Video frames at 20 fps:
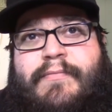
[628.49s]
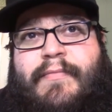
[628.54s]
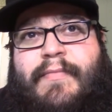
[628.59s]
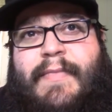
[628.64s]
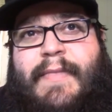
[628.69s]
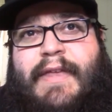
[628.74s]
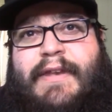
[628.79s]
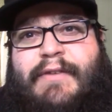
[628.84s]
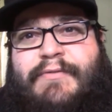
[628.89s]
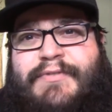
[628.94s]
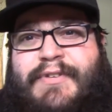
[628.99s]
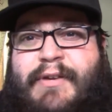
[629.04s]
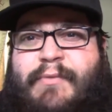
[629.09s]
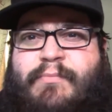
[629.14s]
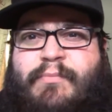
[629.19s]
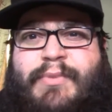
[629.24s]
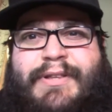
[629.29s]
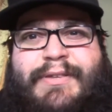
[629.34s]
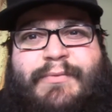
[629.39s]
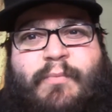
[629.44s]
And I was like,
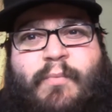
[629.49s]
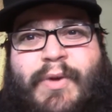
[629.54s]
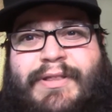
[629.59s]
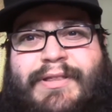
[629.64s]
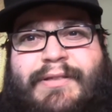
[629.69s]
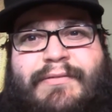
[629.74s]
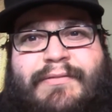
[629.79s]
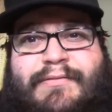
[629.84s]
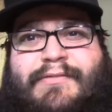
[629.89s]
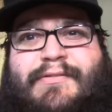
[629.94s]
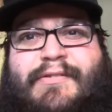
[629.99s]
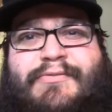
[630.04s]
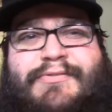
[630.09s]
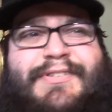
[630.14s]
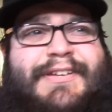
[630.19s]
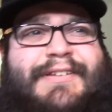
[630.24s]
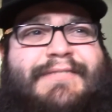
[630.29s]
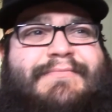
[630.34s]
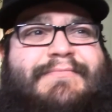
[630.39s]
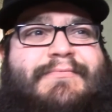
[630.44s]
what? You know, I was
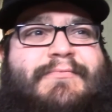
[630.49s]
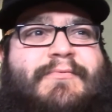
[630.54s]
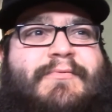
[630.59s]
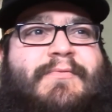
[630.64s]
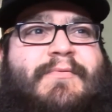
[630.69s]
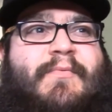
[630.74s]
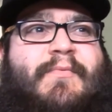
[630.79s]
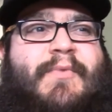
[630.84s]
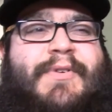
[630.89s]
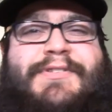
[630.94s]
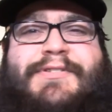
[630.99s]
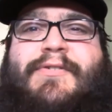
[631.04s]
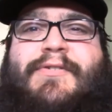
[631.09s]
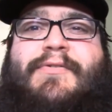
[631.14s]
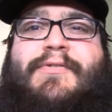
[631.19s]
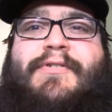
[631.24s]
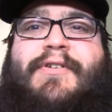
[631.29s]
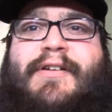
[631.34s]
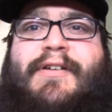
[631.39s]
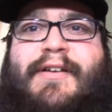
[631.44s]
like, what's
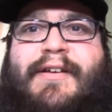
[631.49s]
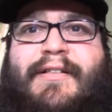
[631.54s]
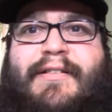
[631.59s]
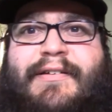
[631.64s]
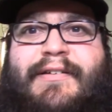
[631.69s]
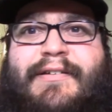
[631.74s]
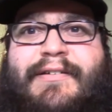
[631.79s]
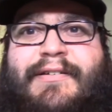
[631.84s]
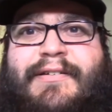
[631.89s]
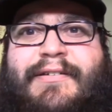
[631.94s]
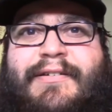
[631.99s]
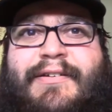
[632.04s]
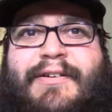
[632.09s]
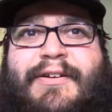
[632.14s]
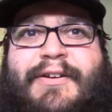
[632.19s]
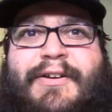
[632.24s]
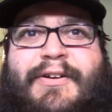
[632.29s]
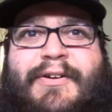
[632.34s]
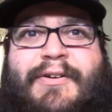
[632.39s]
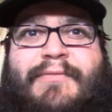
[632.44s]
going on here? Like,
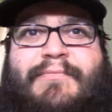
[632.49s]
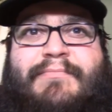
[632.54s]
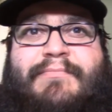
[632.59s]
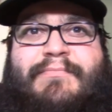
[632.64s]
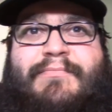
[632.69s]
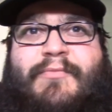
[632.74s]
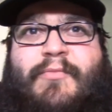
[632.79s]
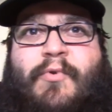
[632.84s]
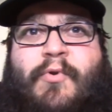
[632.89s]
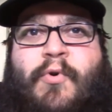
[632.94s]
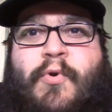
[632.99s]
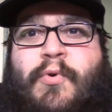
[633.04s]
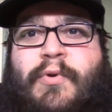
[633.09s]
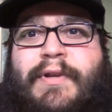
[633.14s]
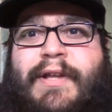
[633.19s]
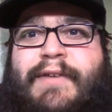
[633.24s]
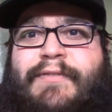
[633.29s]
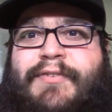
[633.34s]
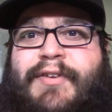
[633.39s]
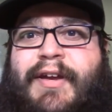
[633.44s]
who
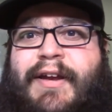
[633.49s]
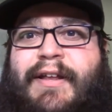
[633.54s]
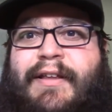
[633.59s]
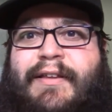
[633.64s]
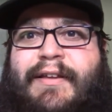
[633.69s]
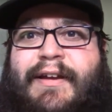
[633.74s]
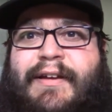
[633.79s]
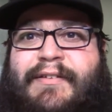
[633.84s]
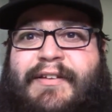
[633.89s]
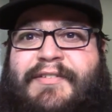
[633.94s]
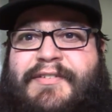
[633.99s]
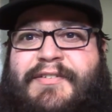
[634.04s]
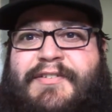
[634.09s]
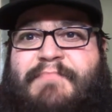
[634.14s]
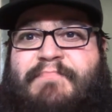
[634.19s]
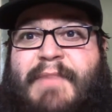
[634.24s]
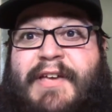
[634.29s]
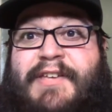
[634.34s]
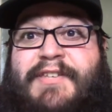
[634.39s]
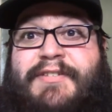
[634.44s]
lived here? Like, this
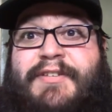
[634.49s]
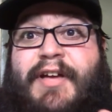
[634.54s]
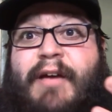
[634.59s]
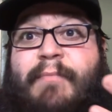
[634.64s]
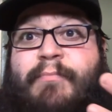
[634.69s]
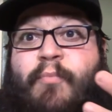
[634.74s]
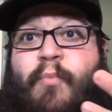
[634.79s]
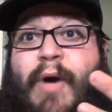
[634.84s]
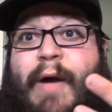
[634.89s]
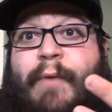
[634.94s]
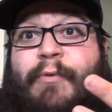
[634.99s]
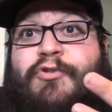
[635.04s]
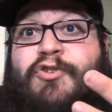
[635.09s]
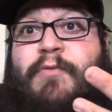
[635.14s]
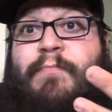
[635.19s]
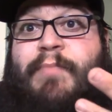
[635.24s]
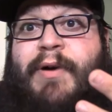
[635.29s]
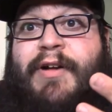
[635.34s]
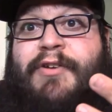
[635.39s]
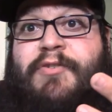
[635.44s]
is messed up. Why would
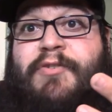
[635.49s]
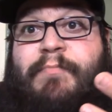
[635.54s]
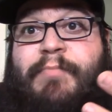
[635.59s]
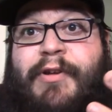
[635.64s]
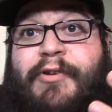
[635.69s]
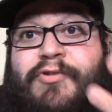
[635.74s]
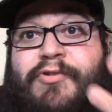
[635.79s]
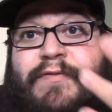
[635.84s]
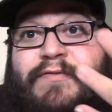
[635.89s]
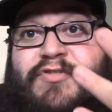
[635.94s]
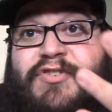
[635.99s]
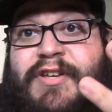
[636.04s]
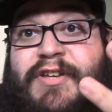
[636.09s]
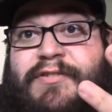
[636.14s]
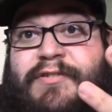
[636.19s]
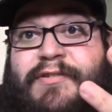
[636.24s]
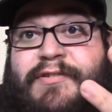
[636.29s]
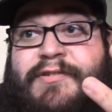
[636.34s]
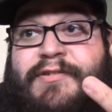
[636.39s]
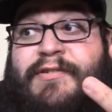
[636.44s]
you punch a picture of
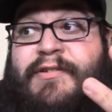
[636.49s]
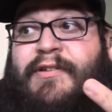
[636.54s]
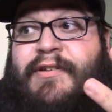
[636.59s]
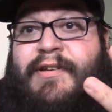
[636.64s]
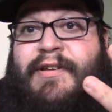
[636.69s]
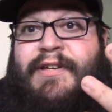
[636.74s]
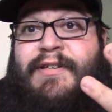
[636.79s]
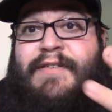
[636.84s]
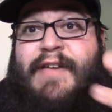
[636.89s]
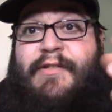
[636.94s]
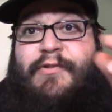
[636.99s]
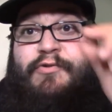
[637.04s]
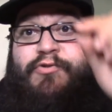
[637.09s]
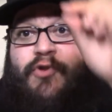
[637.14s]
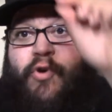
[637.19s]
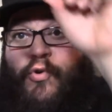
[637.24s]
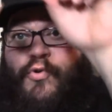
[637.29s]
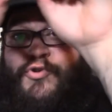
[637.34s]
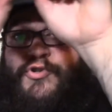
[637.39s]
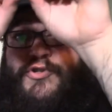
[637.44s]
Jesus? It's like
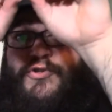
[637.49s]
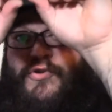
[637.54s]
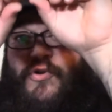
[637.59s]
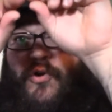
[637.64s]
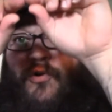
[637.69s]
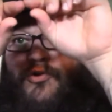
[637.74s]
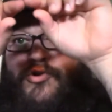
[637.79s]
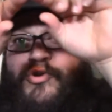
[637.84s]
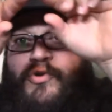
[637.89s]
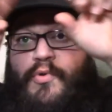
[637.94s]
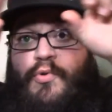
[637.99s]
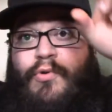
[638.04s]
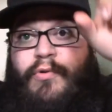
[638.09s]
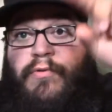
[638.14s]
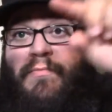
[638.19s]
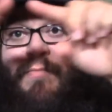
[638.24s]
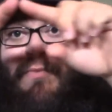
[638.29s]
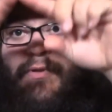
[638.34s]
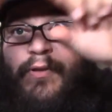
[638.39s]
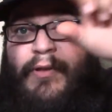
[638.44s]
those old
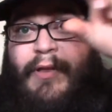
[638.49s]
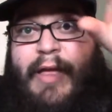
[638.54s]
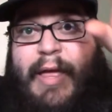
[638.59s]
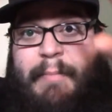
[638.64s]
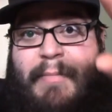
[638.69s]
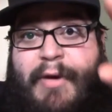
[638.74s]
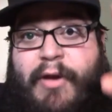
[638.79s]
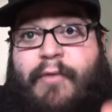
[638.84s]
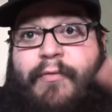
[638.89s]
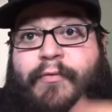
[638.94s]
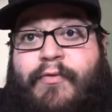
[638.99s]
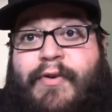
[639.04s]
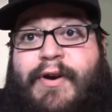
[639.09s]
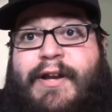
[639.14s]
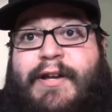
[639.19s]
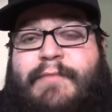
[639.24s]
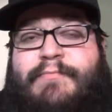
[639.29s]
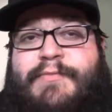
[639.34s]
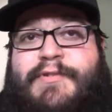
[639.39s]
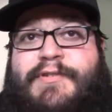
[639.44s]
school metal
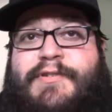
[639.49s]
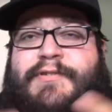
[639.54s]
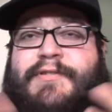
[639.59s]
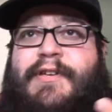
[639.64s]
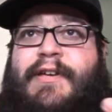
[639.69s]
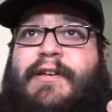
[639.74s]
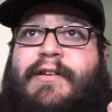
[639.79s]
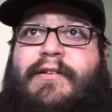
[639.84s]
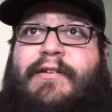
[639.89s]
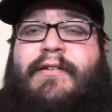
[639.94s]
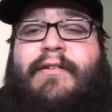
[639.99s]
frames. It's like,